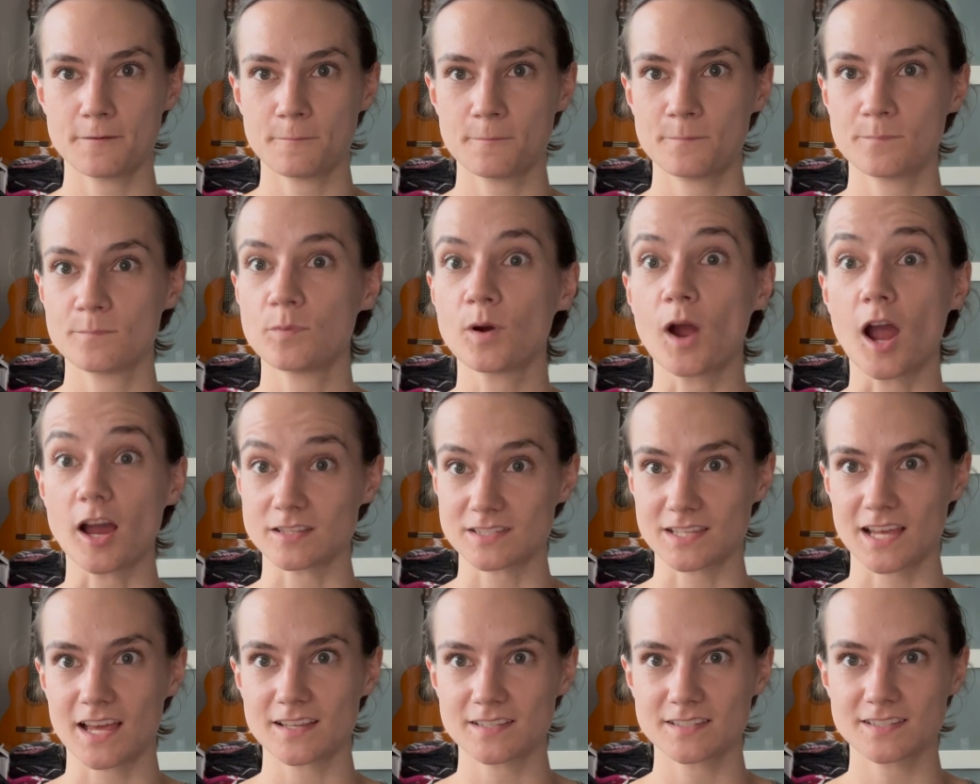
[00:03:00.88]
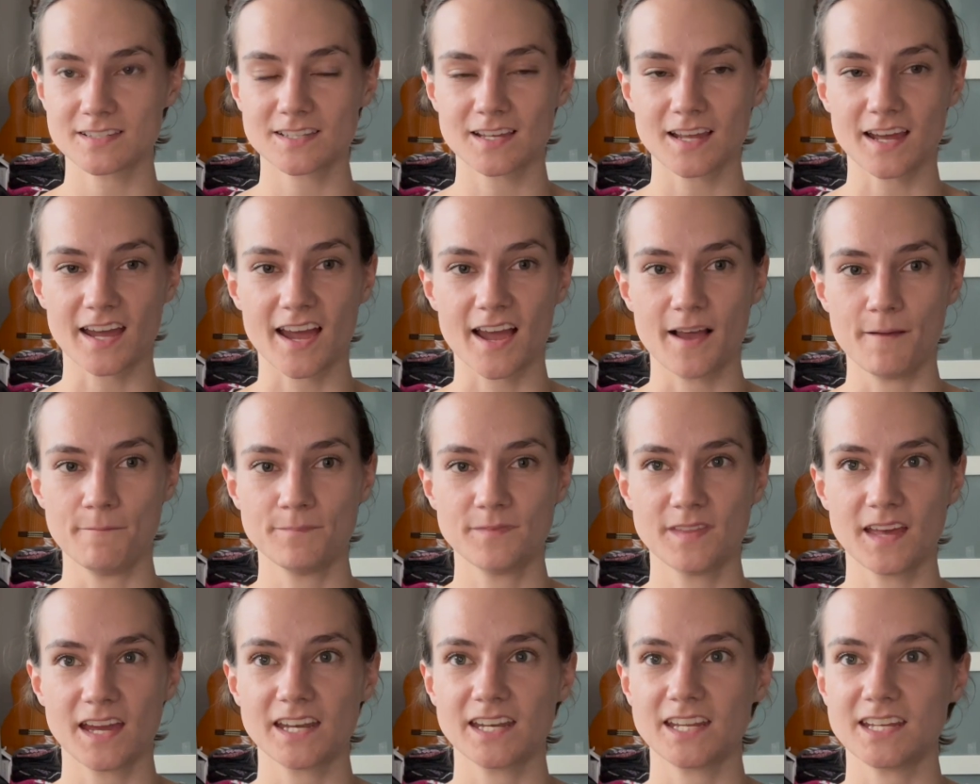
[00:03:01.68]
process
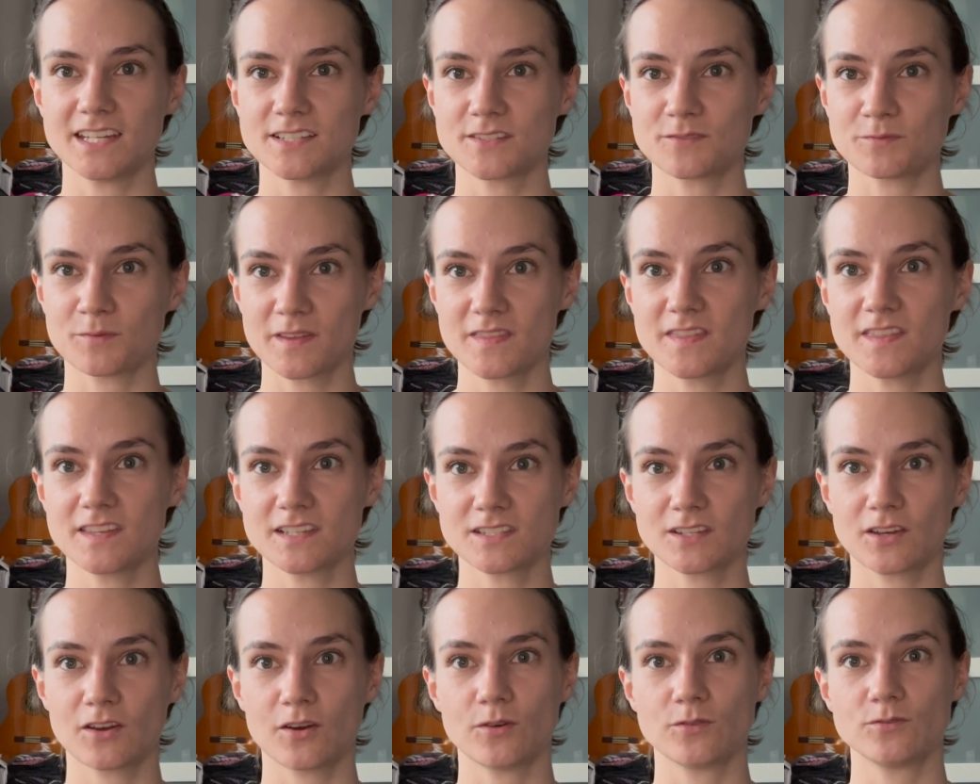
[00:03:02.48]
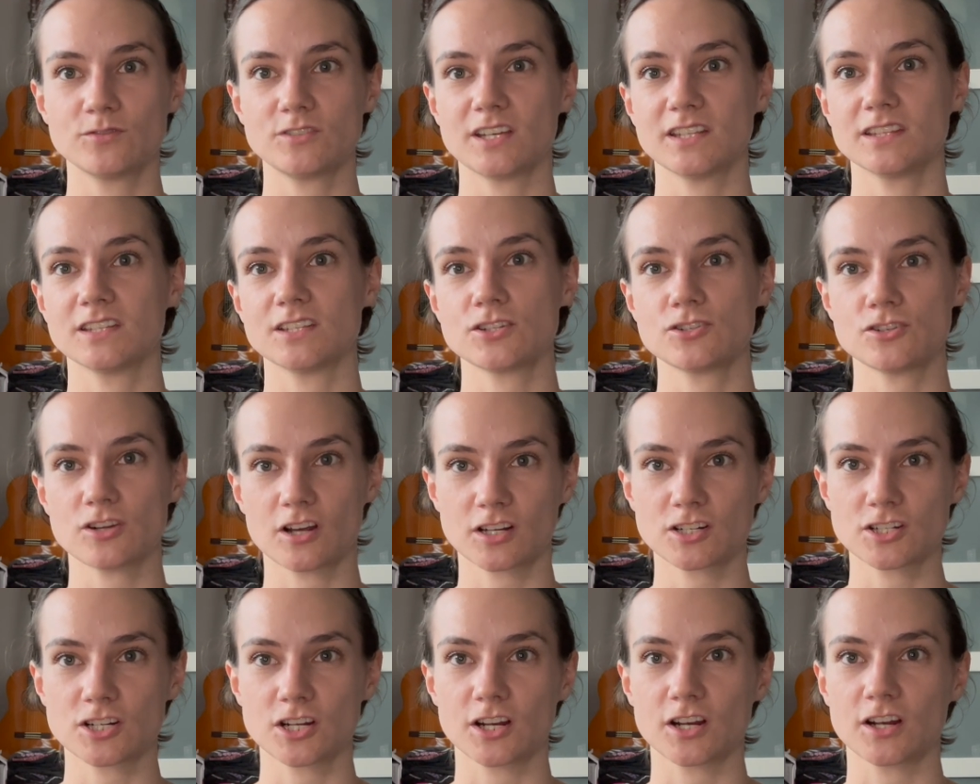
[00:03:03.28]
that is with this coach, and the
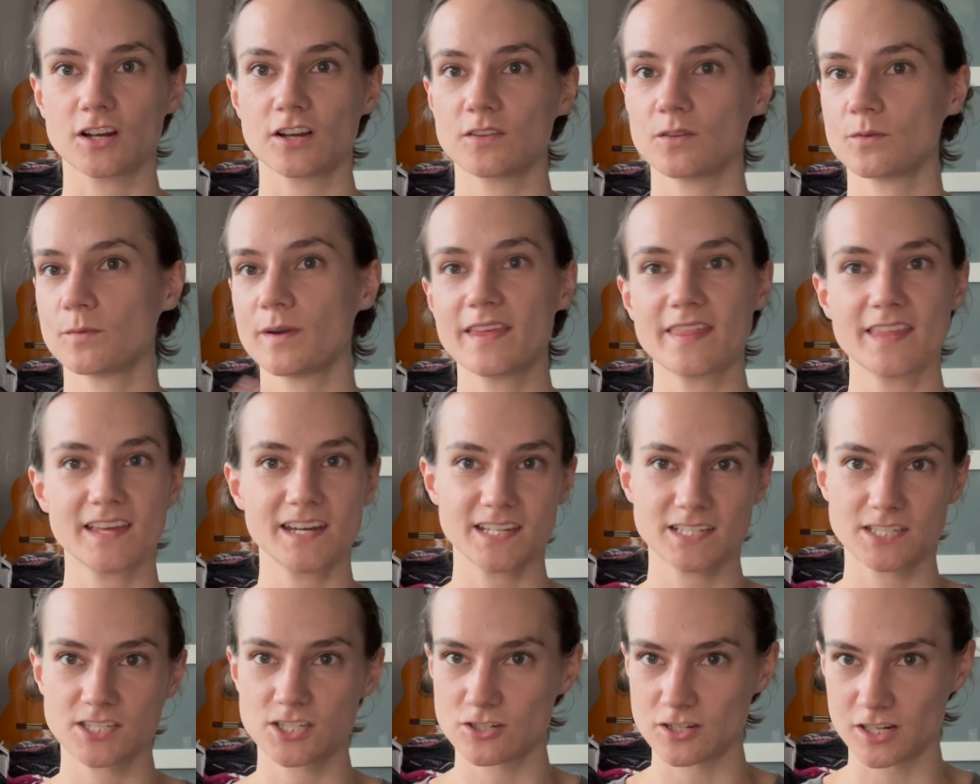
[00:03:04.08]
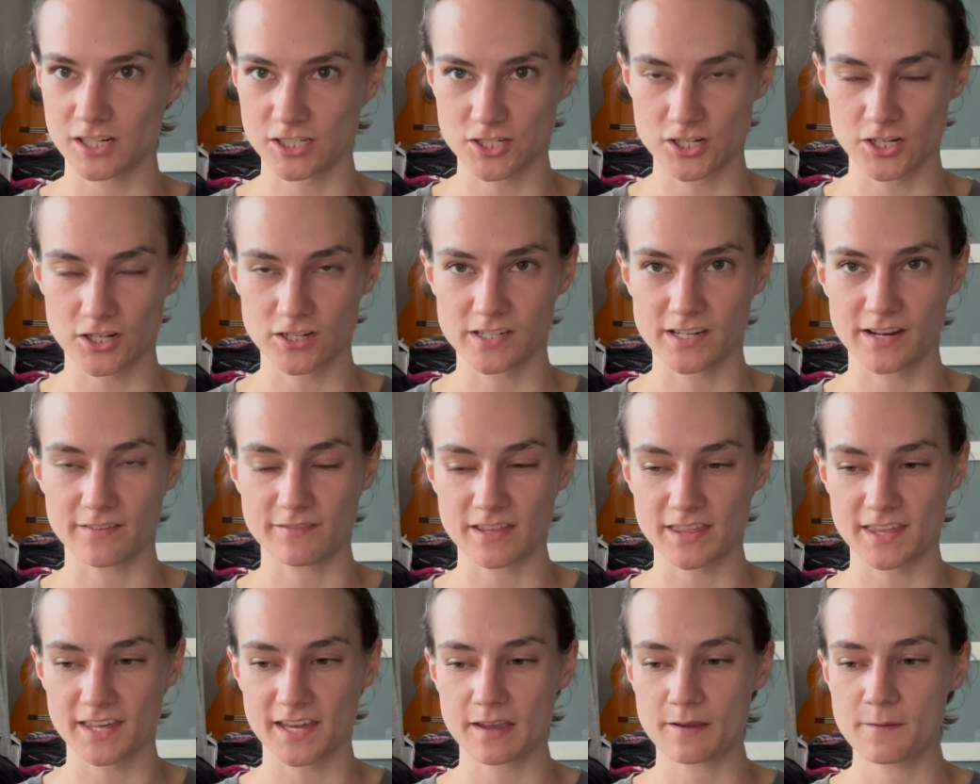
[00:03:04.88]
structure, the way that it's structured and
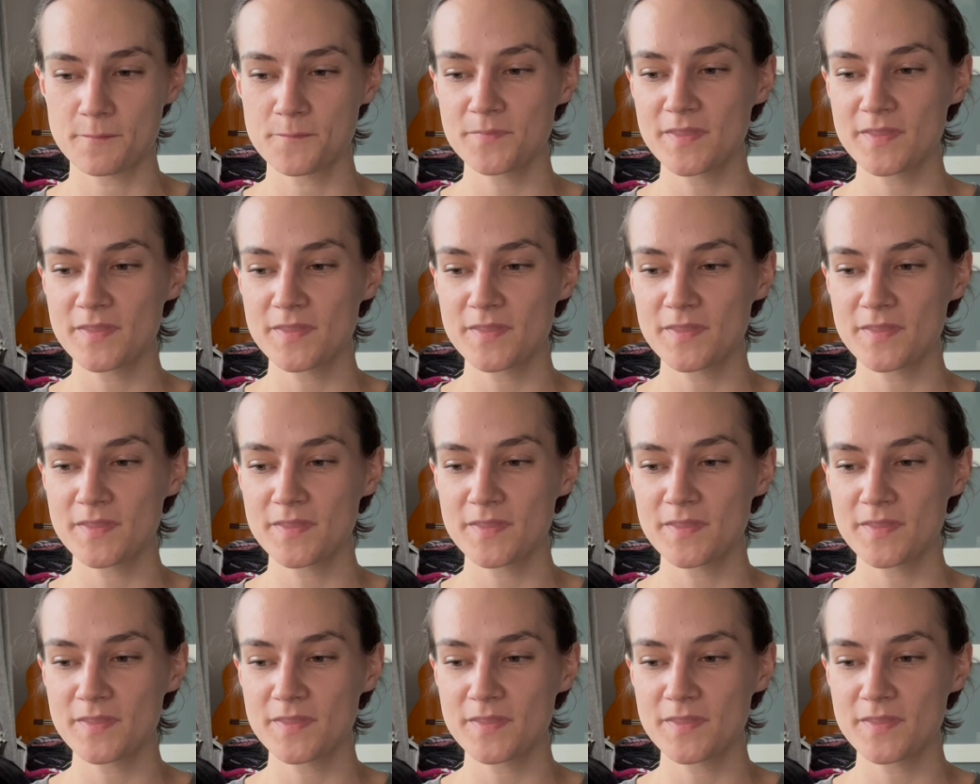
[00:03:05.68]
everything.